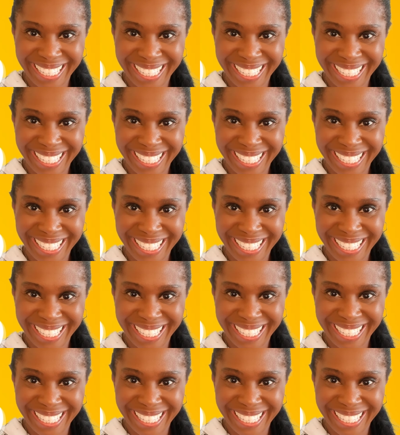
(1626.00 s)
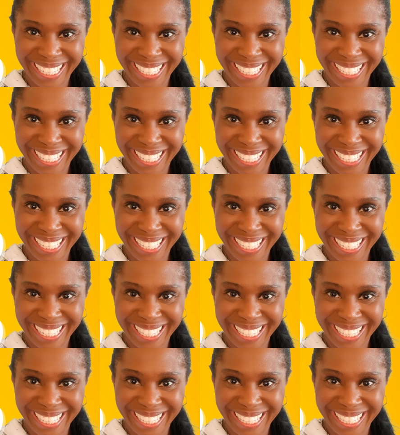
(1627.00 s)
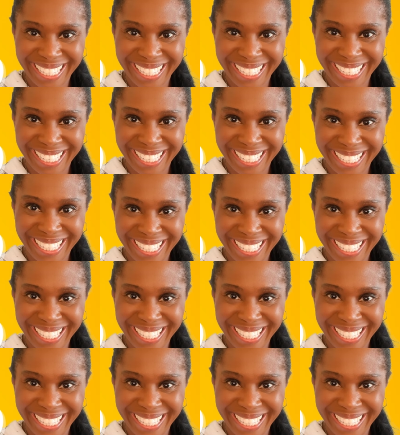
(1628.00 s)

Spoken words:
[no speech]